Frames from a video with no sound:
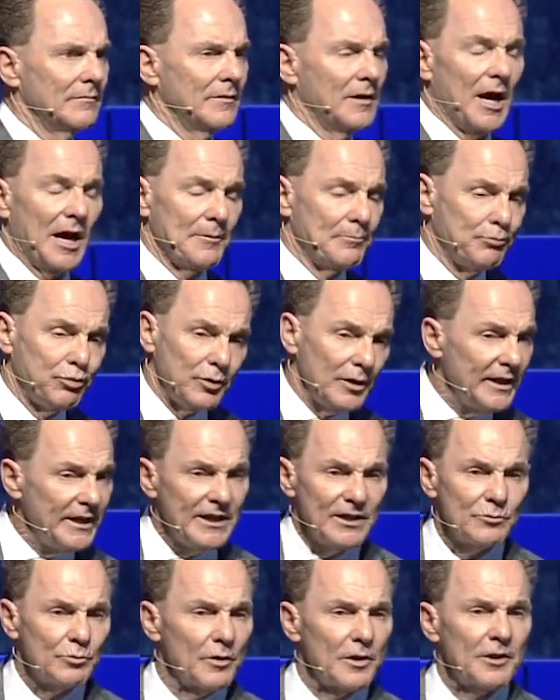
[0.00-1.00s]
God
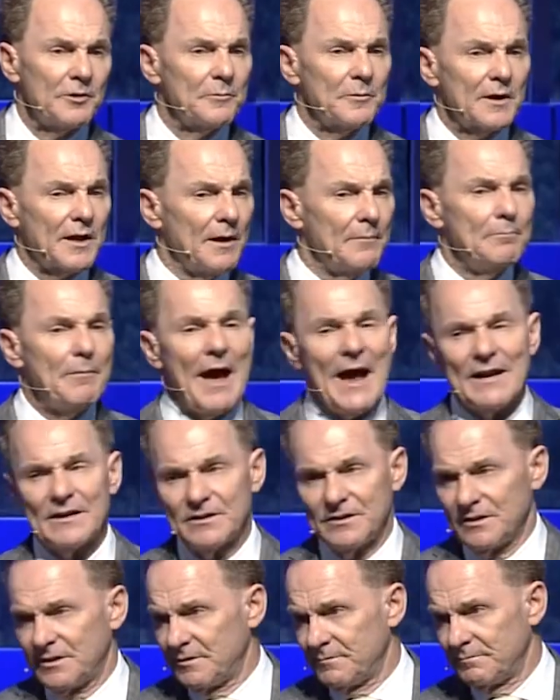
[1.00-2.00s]
pleaded with them to come back
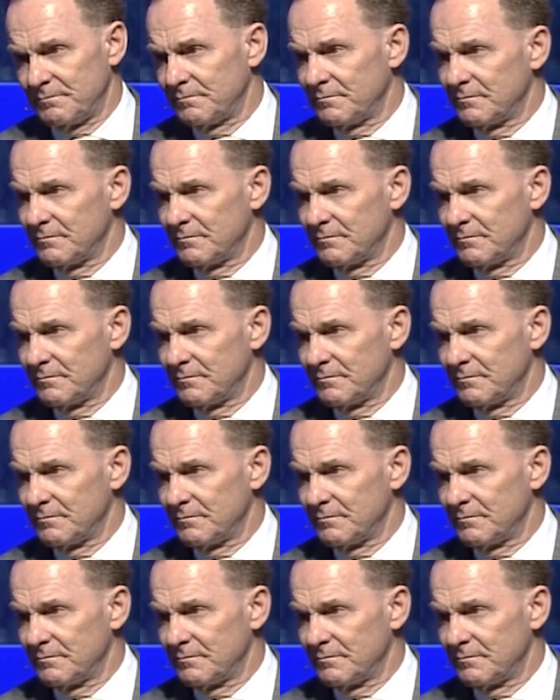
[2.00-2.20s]
to him.